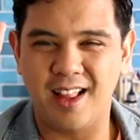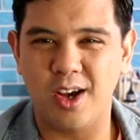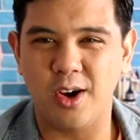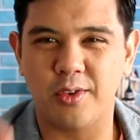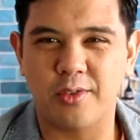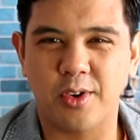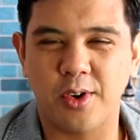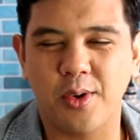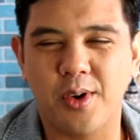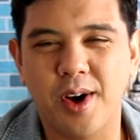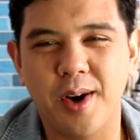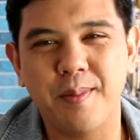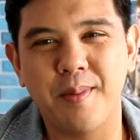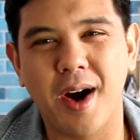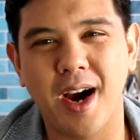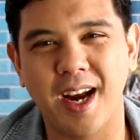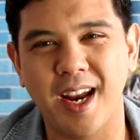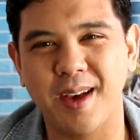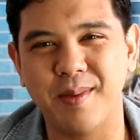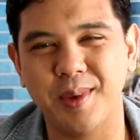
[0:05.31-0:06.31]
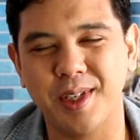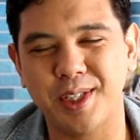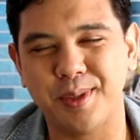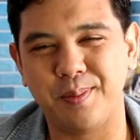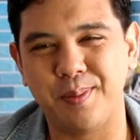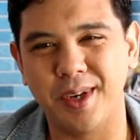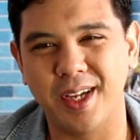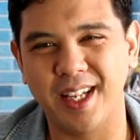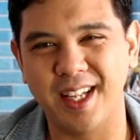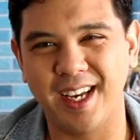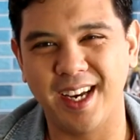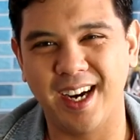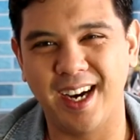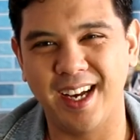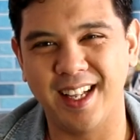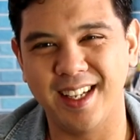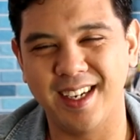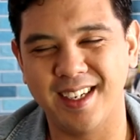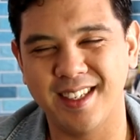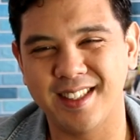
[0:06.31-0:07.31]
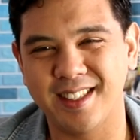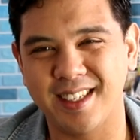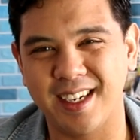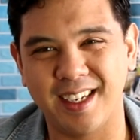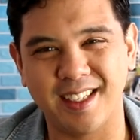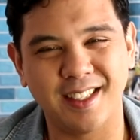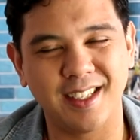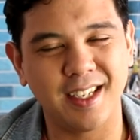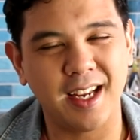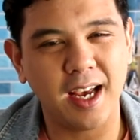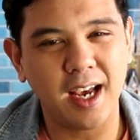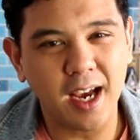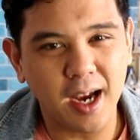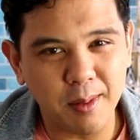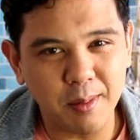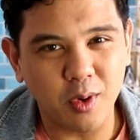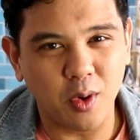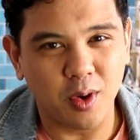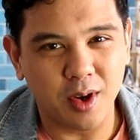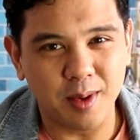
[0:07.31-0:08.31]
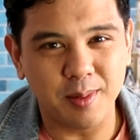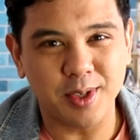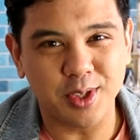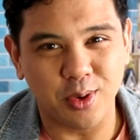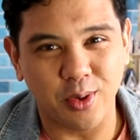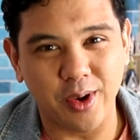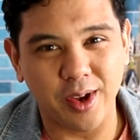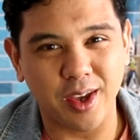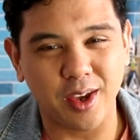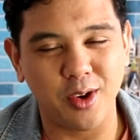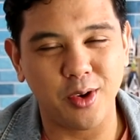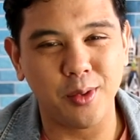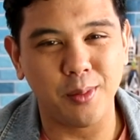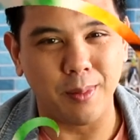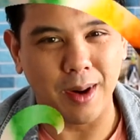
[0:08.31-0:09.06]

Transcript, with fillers: Hello everyone, my name is Billie Eilish and today I'm going to be showing you